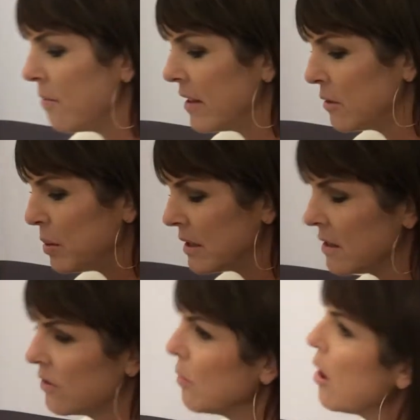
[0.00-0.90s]
this
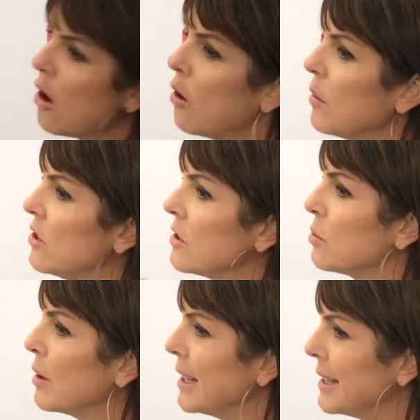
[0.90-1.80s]
business from home, just
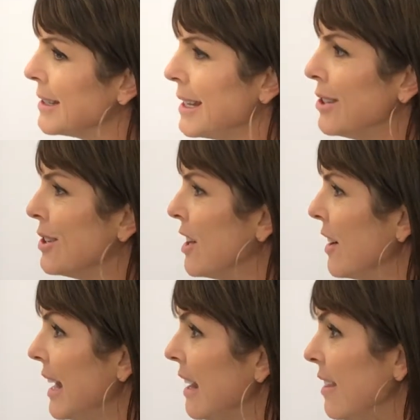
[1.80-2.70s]
printing stationery,
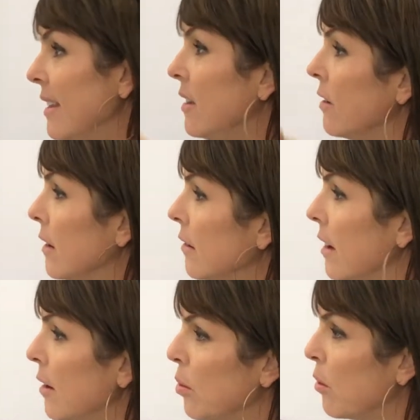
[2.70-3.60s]
anything that you can
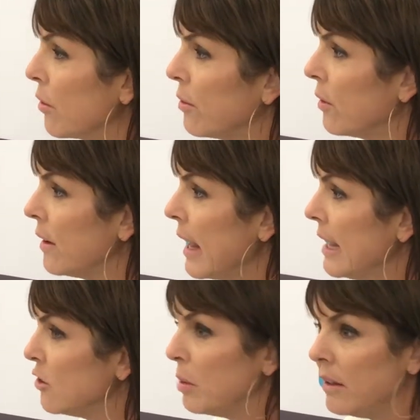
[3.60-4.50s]
kind of pull through an
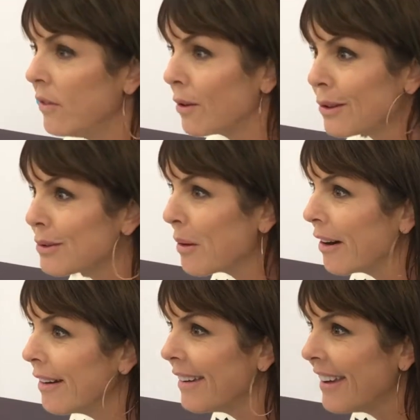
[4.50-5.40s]
HP
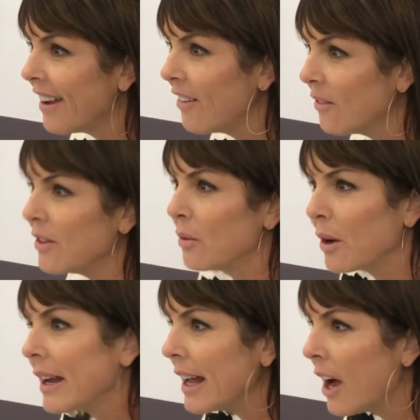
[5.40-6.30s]
PhotoSmart, you know, when you're
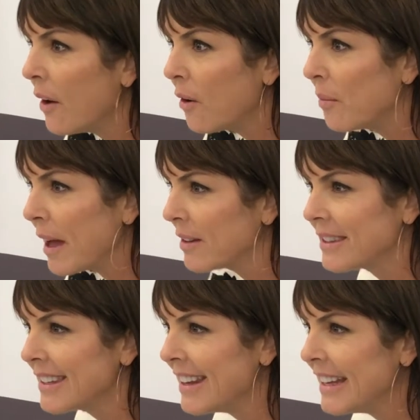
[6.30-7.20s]
working at home,
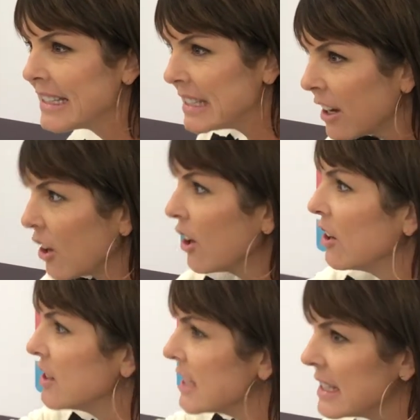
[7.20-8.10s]
that's
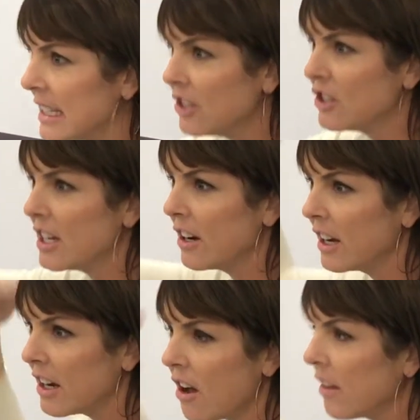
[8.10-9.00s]
stickers and stationery
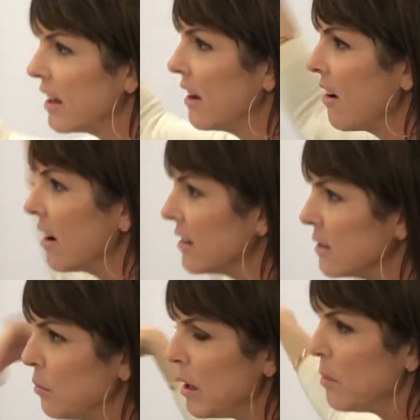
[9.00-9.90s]
and holiday cards
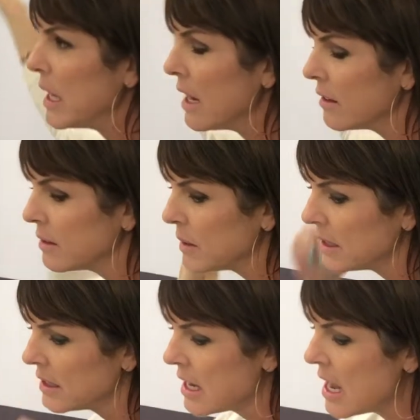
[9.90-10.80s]
and baby announcements.